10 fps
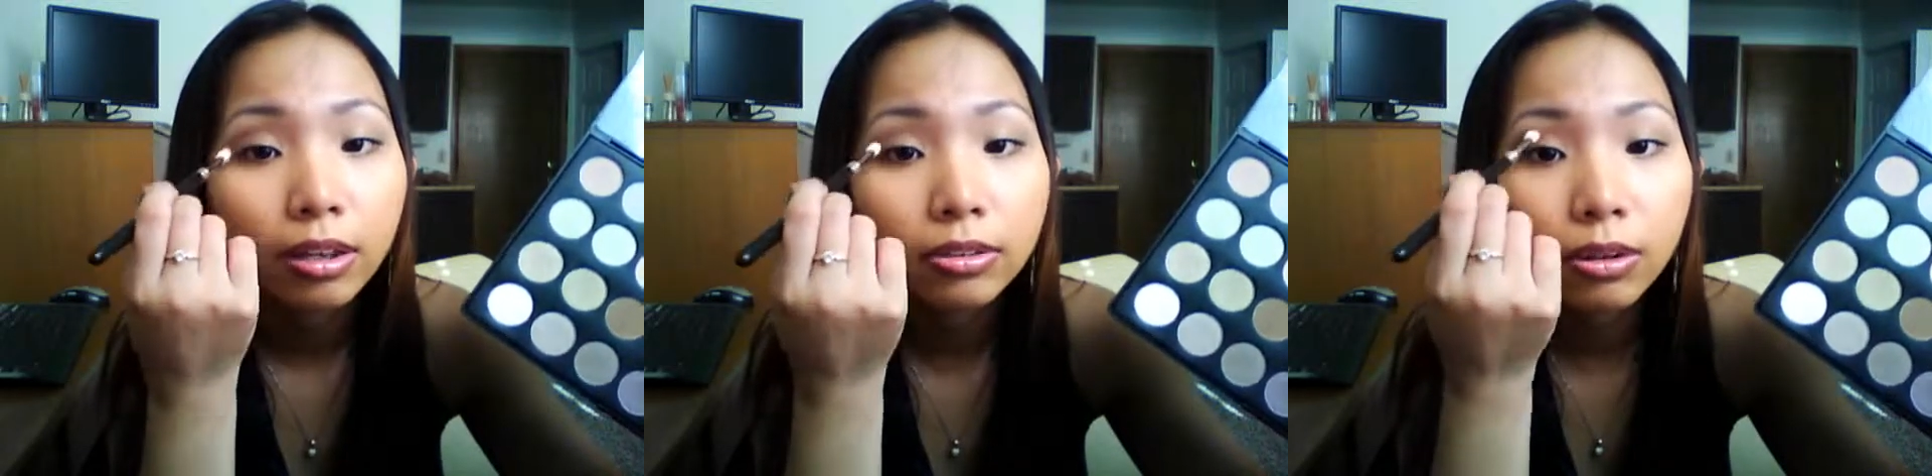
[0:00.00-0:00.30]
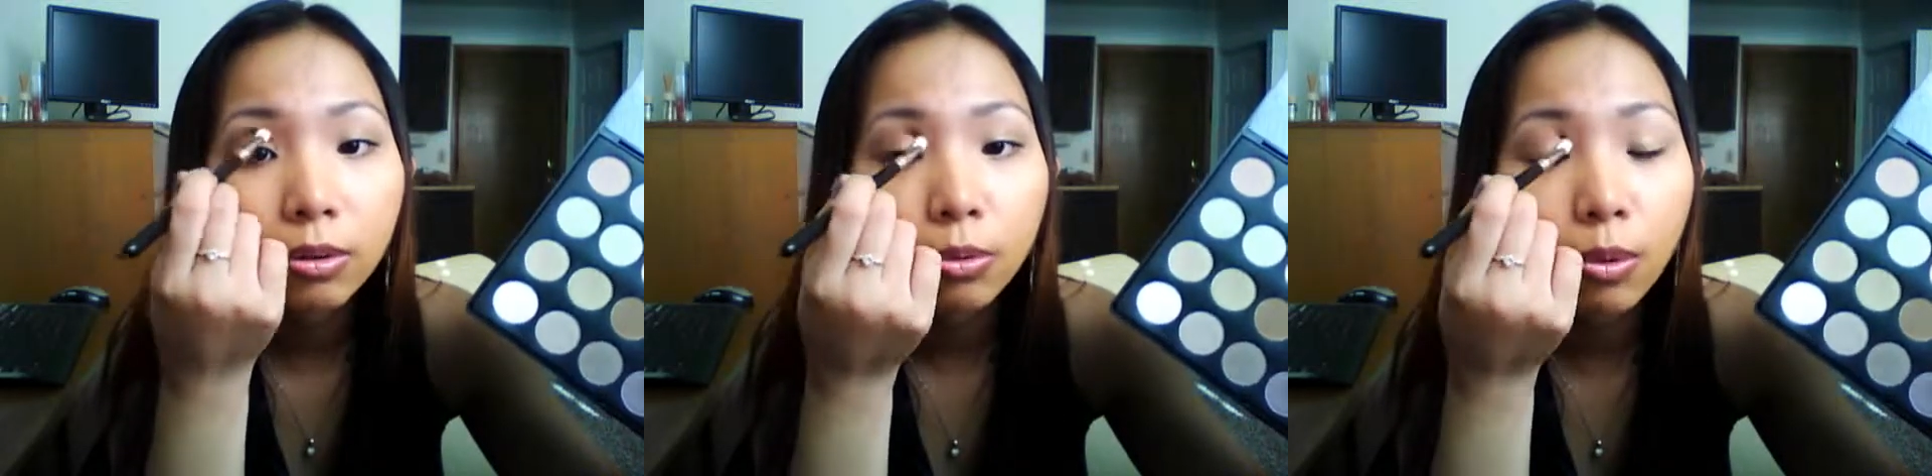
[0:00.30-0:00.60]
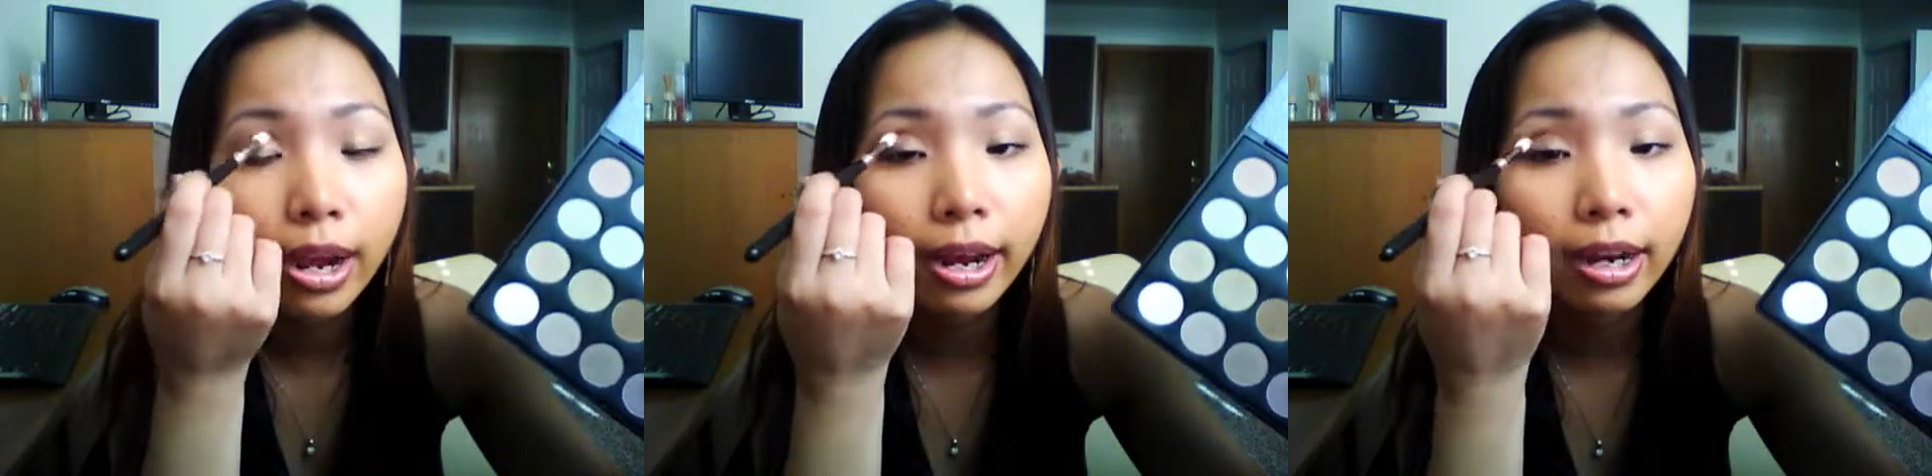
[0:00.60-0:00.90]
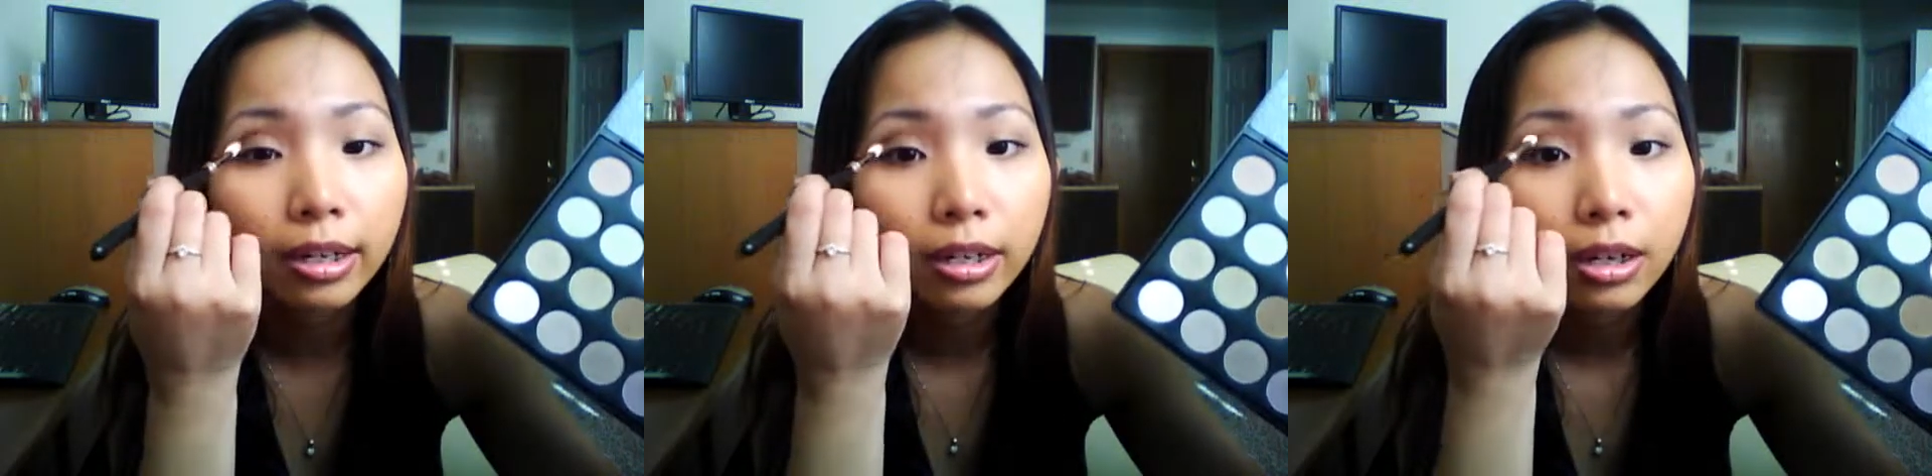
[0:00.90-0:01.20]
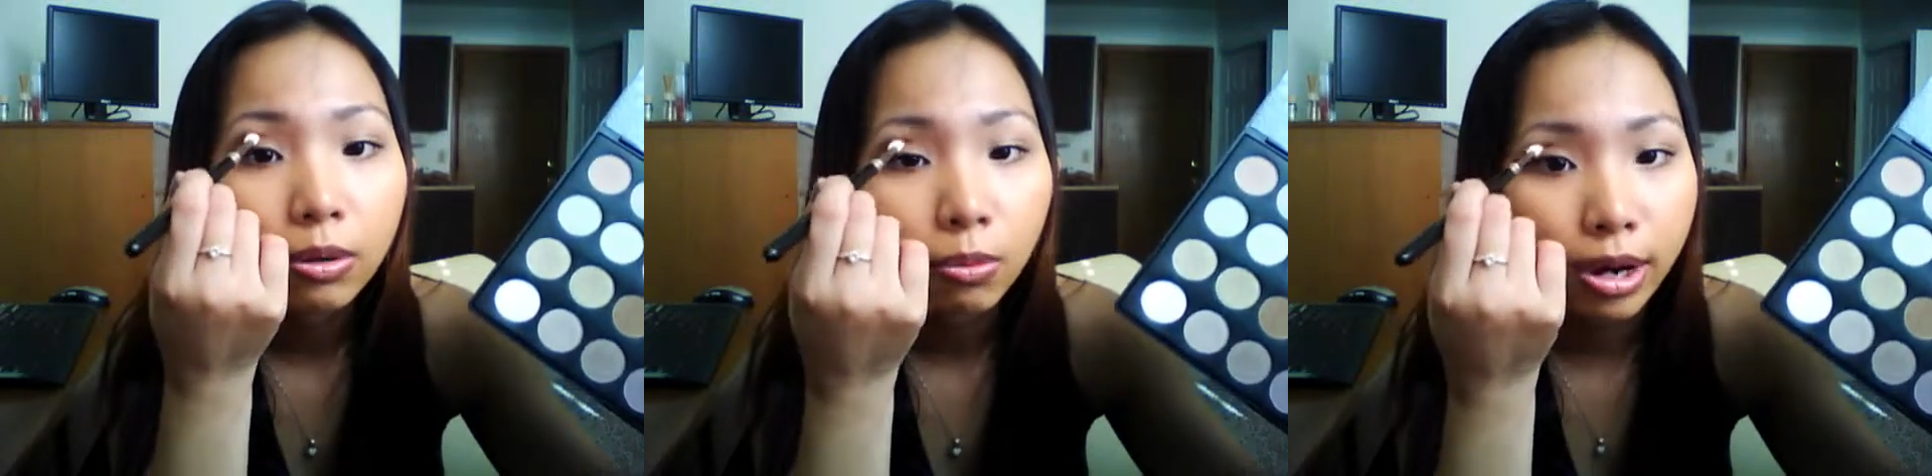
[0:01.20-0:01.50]
So where
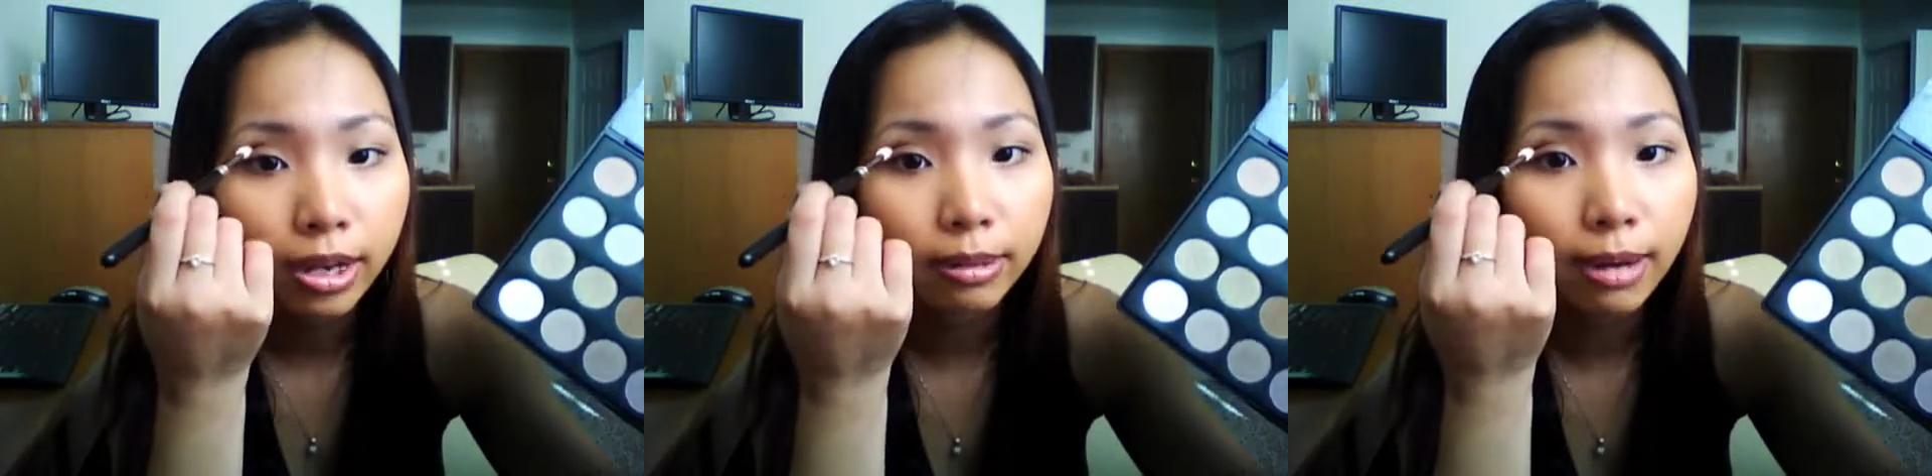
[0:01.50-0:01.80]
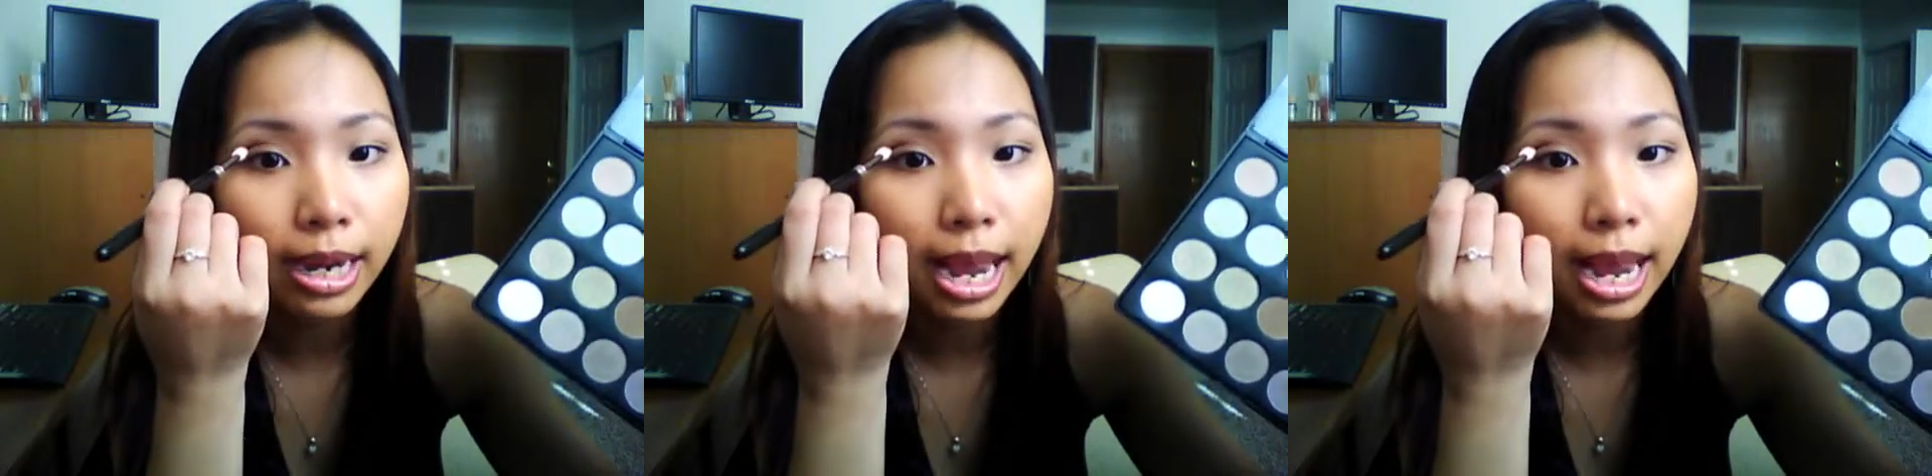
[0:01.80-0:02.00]
my